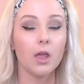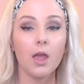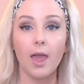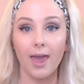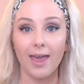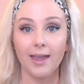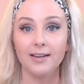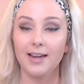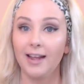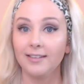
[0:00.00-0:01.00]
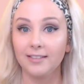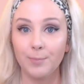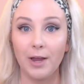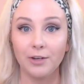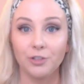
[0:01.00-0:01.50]
and it hasn't
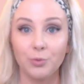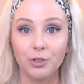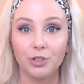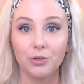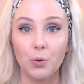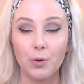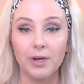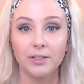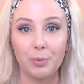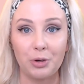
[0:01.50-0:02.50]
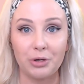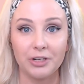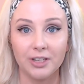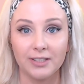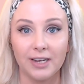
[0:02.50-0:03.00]
smudged, which is always a
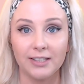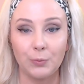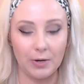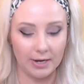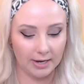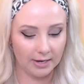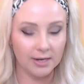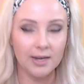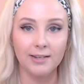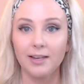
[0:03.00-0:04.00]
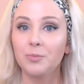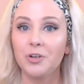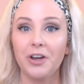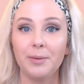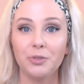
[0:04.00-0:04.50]
bonus, because I swear
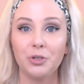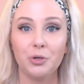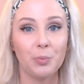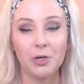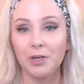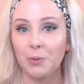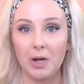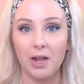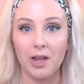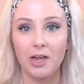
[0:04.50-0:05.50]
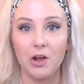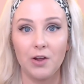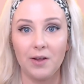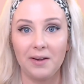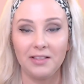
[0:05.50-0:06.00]
sometimes you put liquid eyeliner
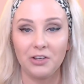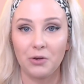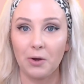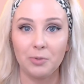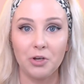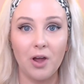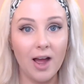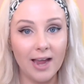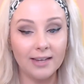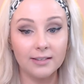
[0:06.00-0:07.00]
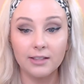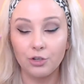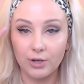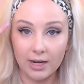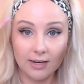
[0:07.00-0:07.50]
on and then you open your eyes and then
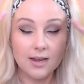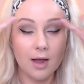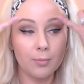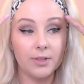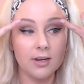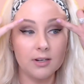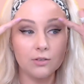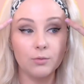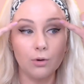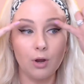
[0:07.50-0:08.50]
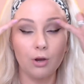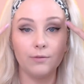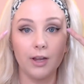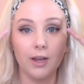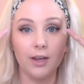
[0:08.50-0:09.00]
you end up with it all
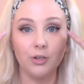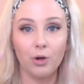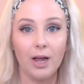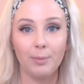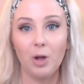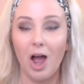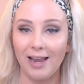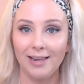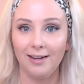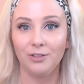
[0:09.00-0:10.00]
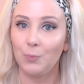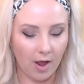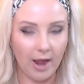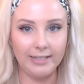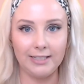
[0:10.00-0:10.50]
over your upper eyelid as
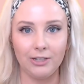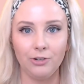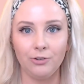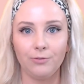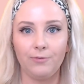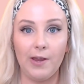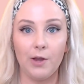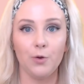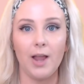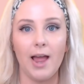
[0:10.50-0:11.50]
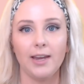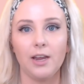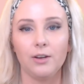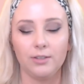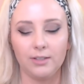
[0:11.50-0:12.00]
well. I didn't feel like,
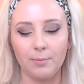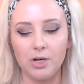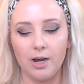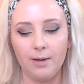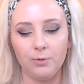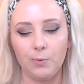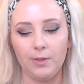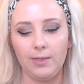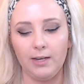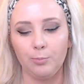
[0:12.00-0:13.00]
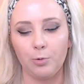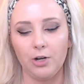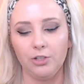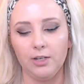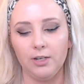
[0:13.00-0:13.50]
sometimes with these
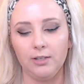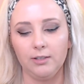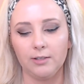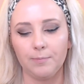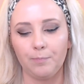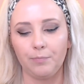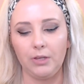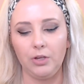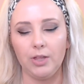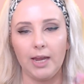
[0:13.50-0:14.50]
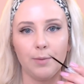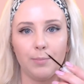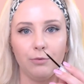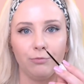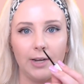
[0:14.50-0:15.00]
brushes they can
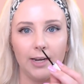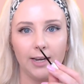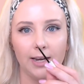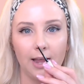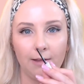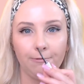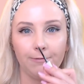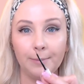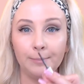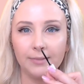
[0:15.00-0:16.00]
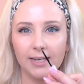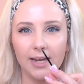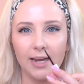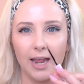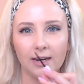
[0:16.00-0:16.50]
be really like
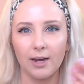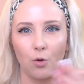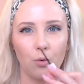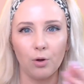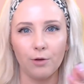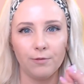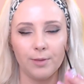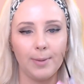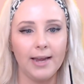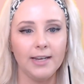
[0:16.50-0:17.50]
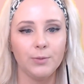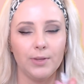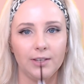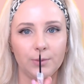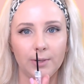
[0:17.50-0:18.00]
flimsy and like all over the place, where
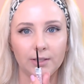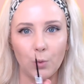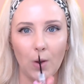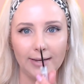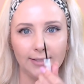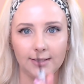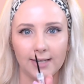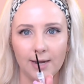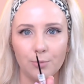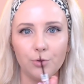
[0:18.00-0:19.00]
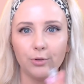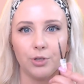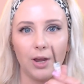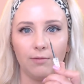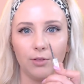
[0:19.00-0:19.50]
this one's quite stable. So
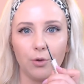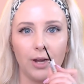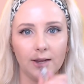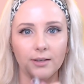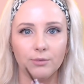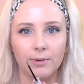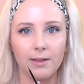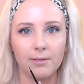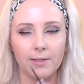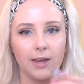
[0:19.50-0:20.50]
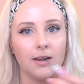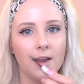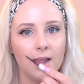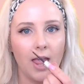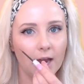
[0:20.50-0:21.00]
even though it is really thin
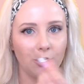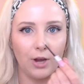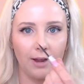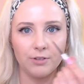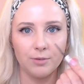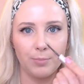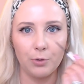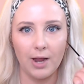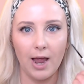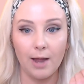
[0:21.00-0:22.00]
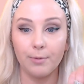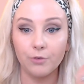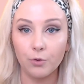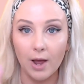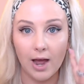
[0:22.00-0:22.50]
and you have to build it up if
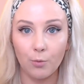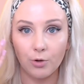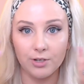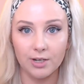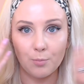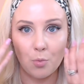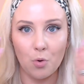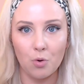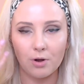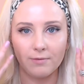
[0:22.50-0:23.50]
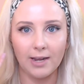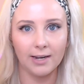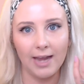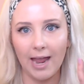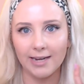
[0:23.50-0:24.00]
you are wanting more of like a
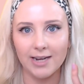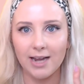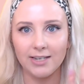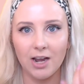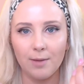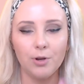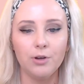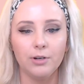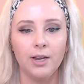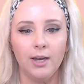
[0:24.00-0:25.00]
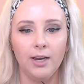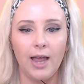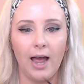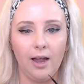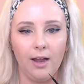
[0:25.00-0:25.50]
cat eye type look,
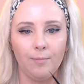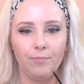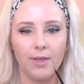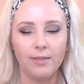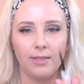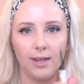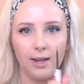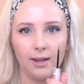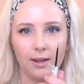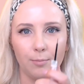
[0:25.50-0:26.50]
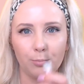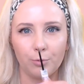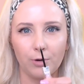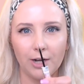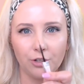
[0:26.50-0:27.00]
the
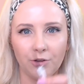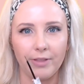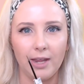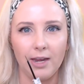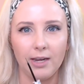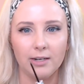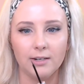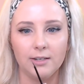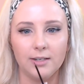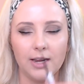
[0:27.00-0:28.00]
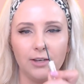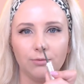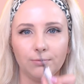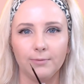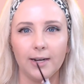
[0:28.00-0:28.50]
brush on the end
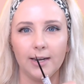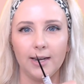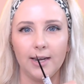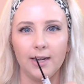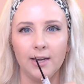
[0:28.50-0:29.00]
is really